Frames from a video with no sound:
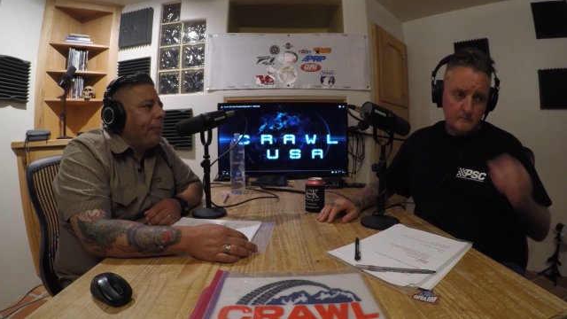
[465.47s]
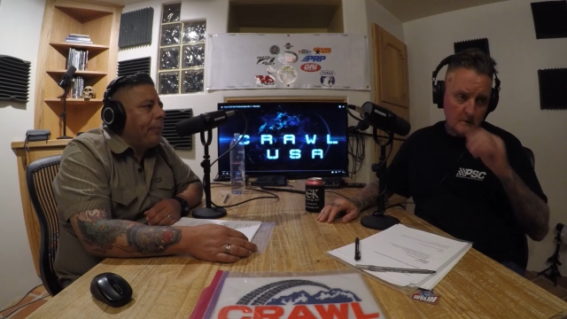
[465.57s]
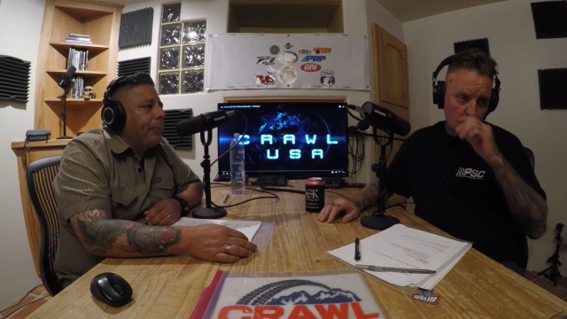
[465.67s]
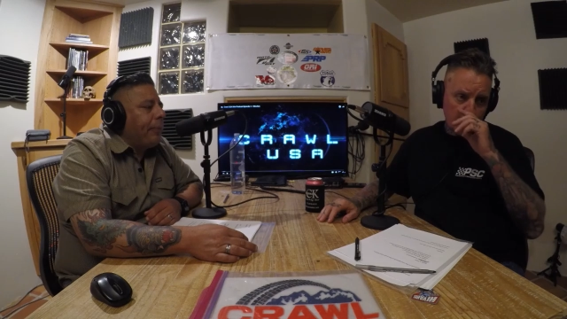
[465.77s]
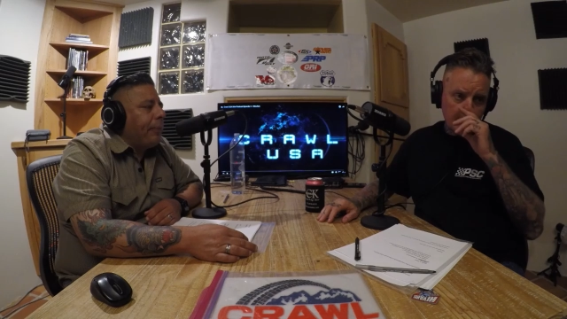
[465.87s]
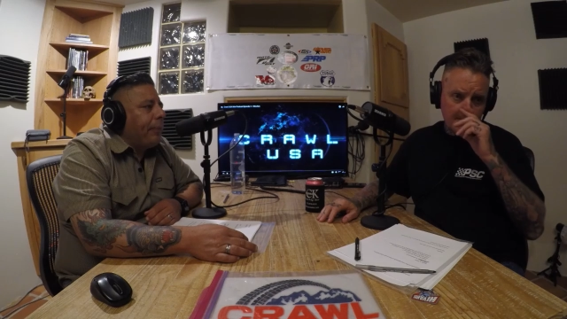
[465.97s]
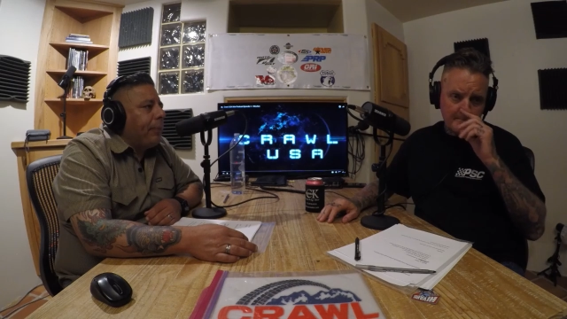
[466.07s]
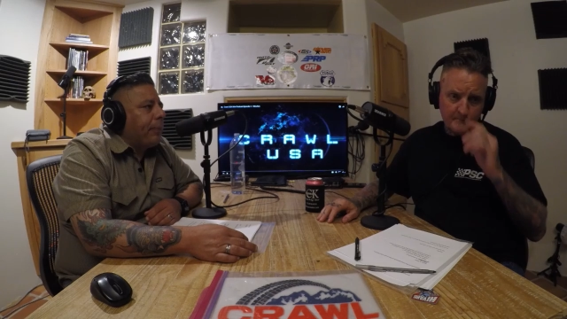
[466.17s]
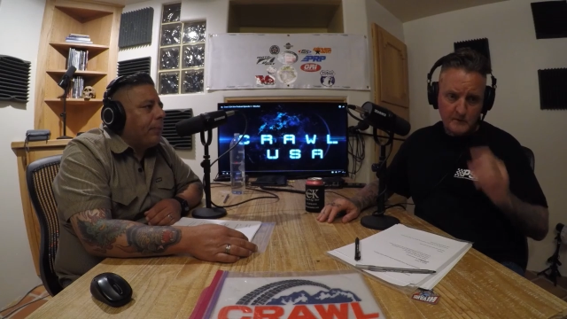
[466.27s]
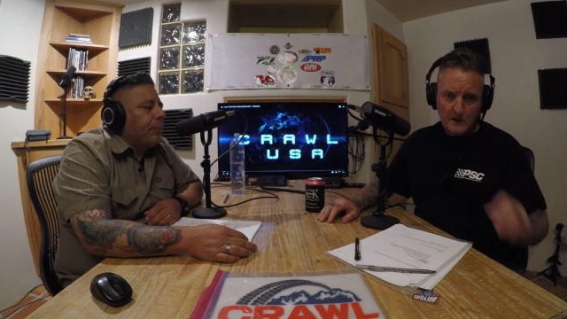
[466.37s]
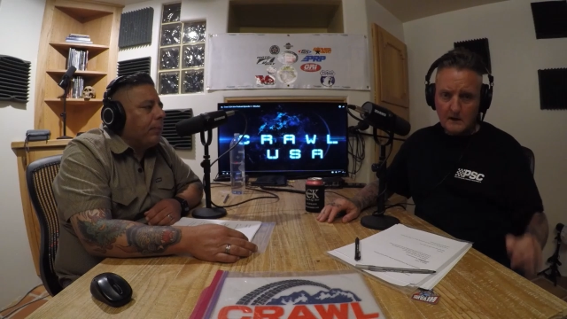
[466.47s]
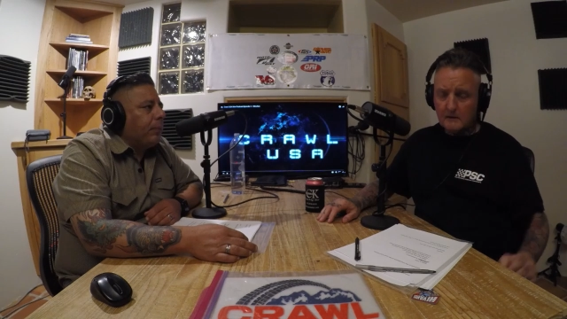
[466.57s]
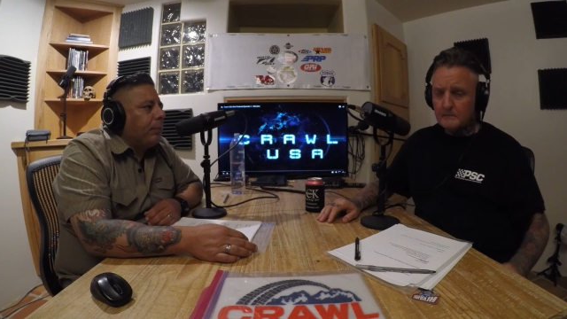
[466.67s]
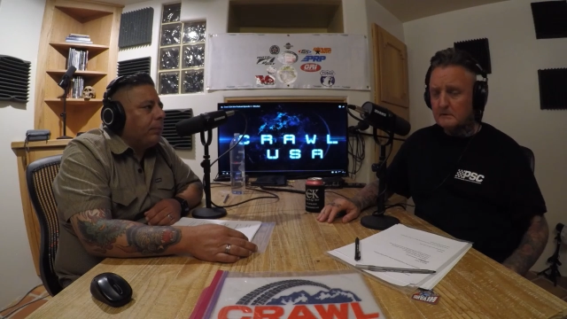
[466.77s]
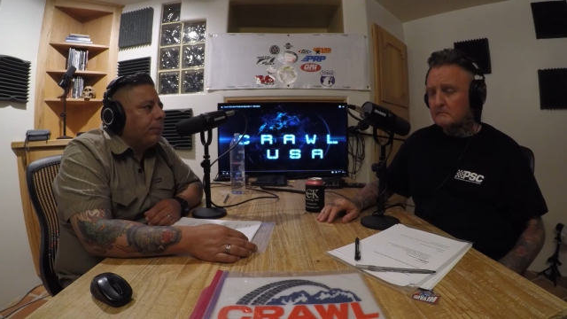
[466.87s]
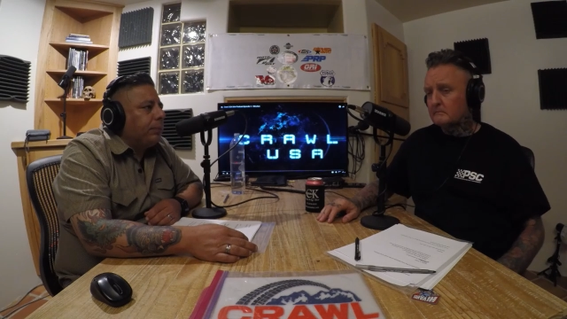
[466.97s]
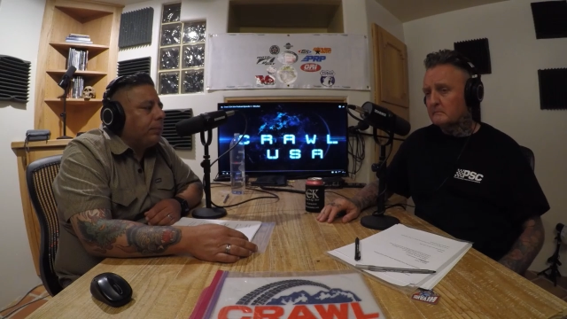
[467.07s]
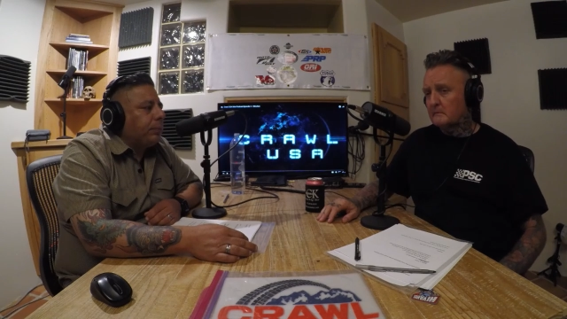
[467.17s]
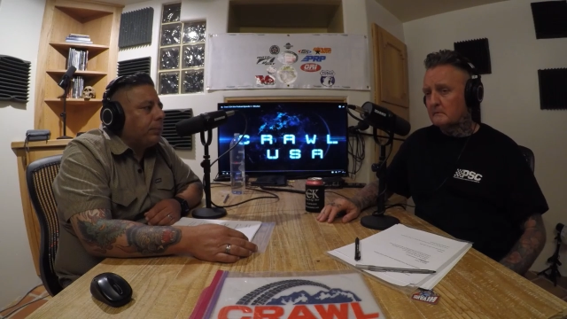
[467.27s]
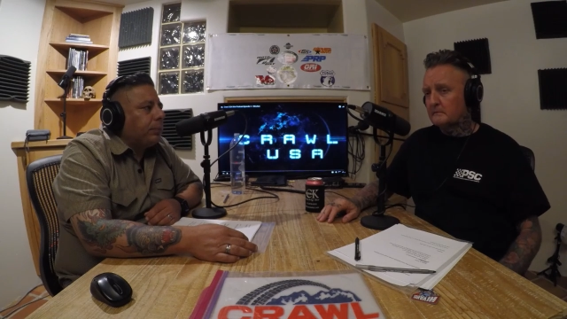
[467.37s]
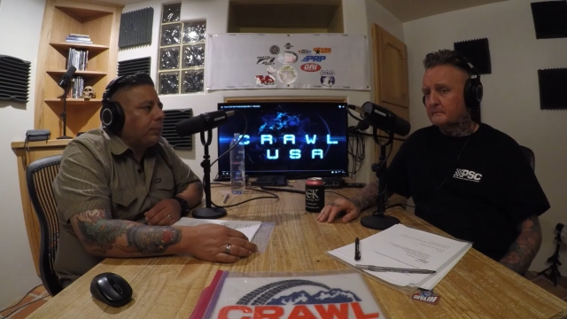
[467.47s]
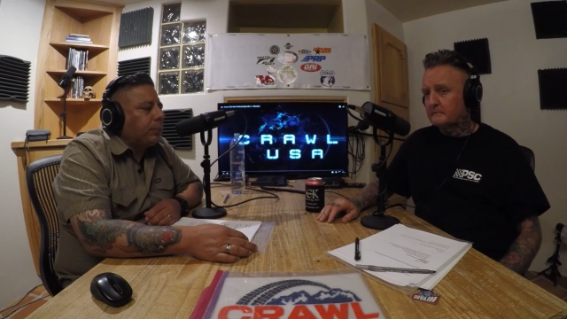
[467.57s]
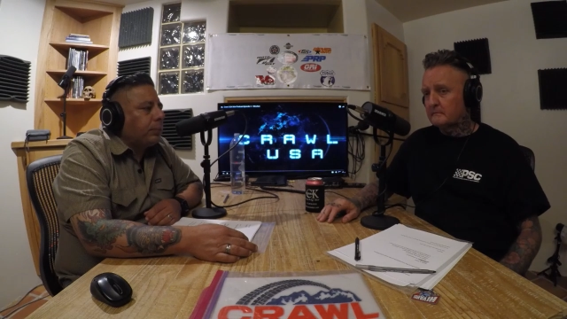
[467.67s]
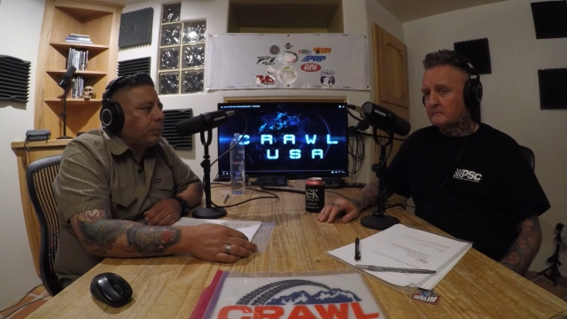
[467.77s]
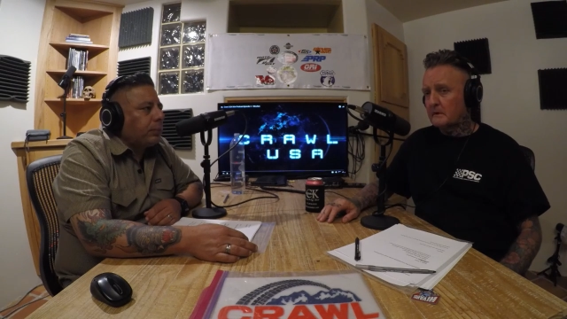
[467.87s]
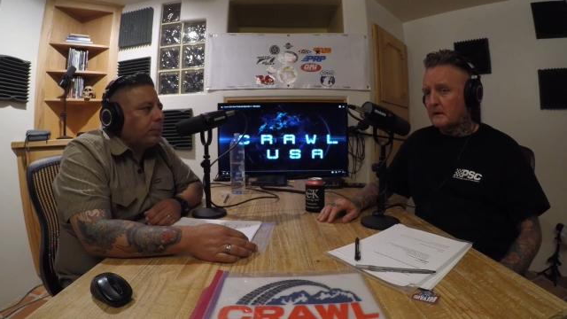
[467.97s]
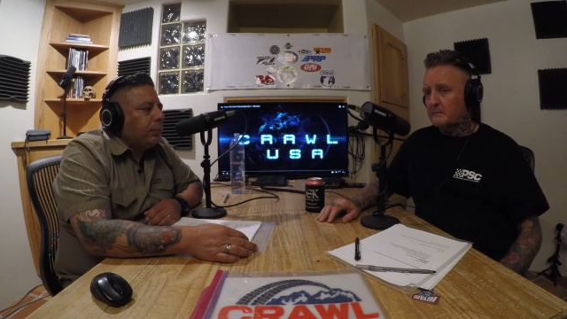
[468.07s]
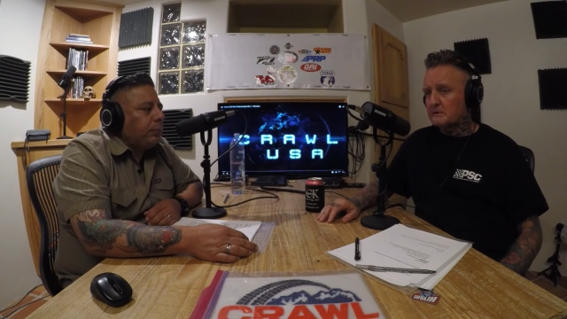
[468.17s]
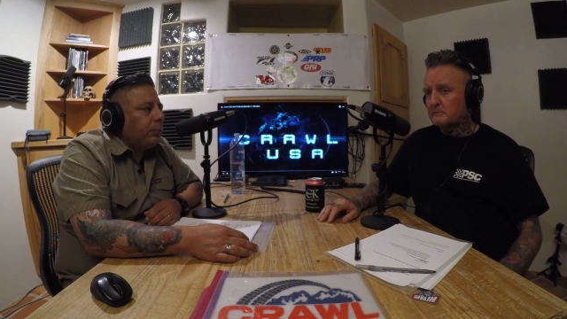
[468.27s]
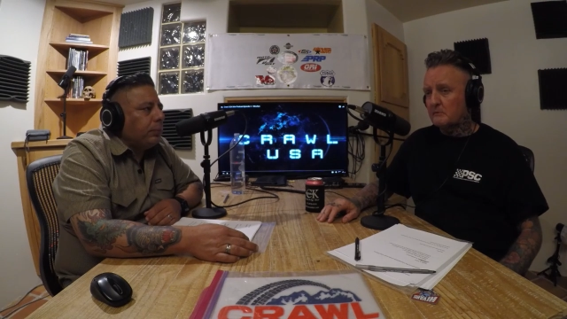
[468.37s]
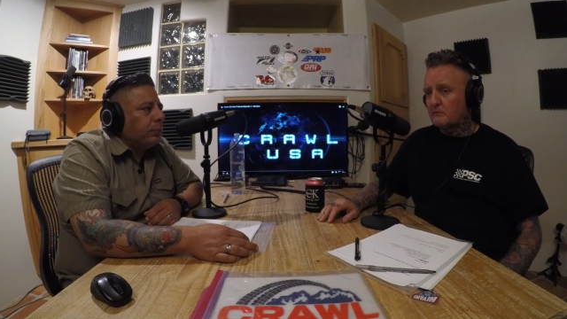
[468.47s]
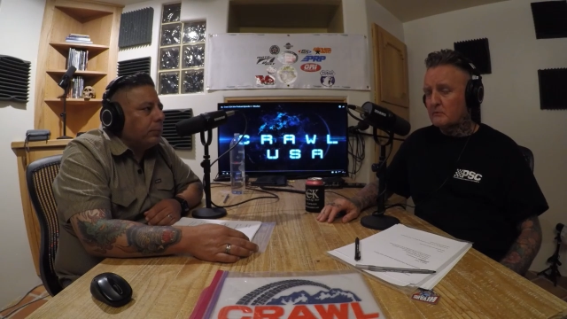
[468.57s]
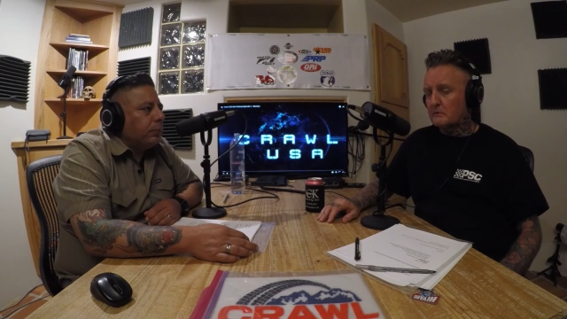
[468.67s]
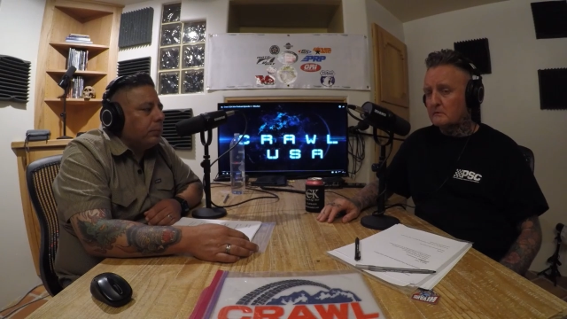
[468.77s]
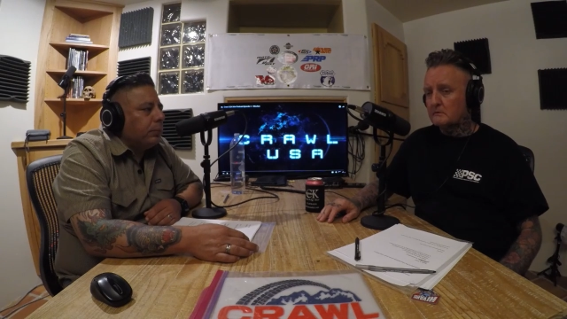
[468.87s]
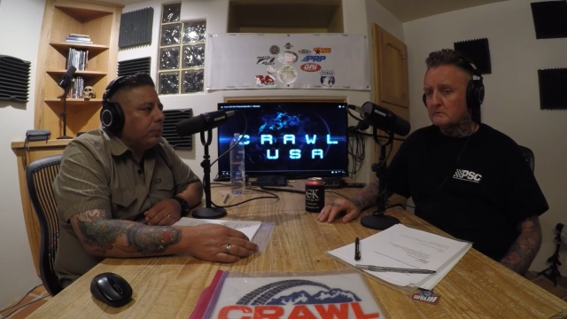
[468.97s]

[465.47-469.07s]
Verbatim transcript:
Speaker 1: Um, yeah, I mean, like I mentioned before,